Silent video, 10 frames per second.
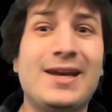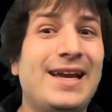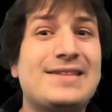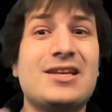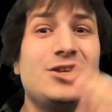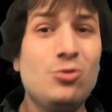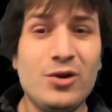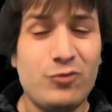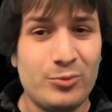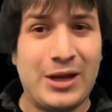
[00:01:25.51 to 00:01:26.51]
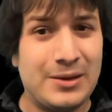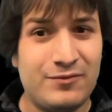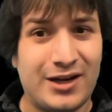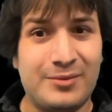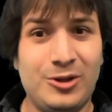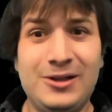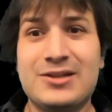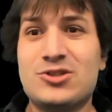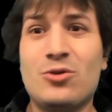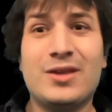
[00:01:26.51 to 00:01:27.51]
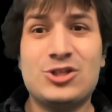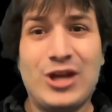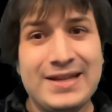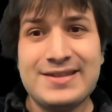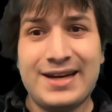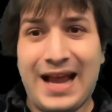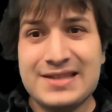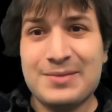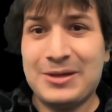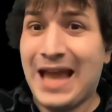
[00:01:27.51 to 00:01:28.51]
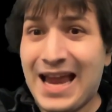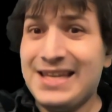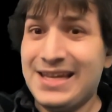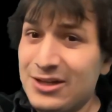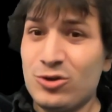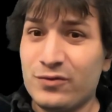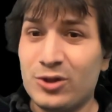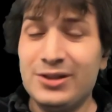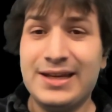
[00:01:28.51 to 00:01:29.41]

It's a uniform random variable, so the chance that it ends up in any interval